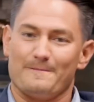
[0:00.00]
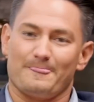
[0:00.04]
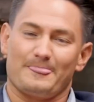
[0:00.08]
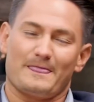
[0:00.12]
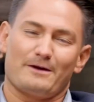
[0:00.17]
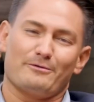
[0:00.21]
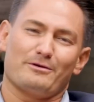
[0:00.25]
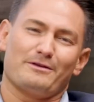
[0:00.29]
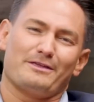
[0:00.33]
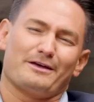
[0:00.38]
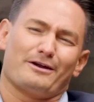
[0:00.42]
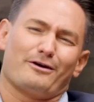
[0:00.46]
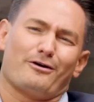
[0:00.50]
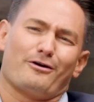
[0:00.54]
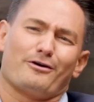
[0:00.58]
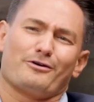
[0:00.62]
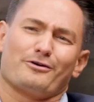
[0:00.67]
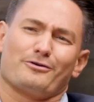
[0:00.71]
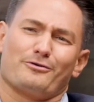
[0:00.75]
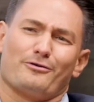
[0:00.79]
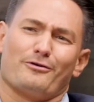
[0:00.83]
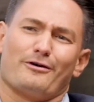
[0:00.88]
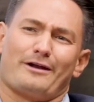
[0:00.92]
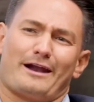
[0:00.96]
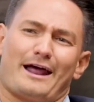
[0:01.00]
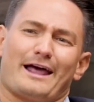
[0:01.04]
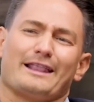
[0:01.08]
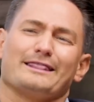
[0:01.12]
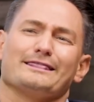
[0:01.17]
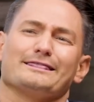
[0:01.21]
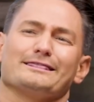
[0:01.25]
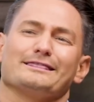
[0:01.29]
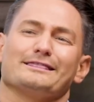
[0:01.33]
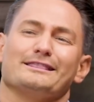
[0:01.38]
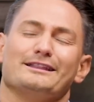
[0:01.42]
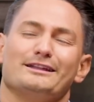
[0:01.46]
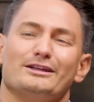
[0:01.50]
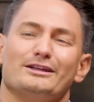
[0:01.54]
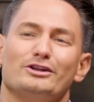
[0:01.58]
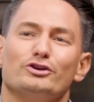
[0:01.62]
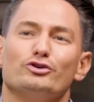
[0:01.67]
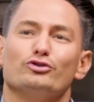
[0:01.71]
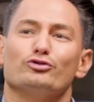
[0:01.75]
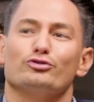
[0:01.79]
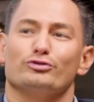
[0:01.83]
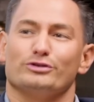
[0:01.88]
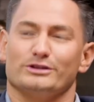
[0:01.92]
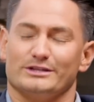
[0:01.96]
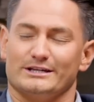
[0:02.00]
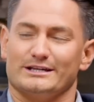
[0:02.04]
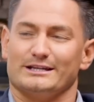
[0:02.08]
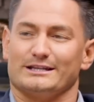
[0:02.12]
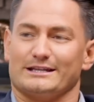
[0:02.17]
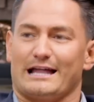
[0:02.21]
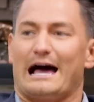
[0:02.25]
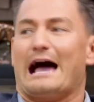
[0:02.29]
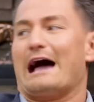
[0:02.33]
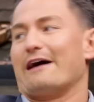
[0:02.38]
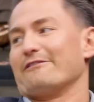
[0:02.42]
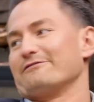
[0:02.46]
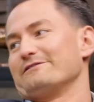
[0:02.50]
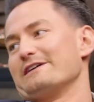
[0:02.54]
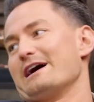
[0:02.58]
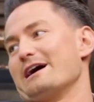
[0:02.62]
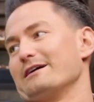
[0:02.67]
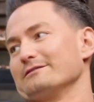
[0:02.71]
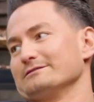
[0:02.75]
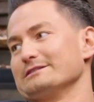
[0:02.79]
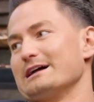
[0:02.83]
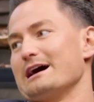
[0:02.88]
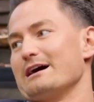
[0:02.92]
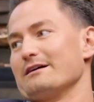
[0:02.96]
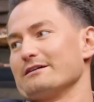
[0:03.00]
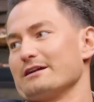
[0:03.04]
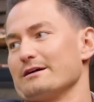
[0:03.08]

I read that article, and I literally laughed out loud.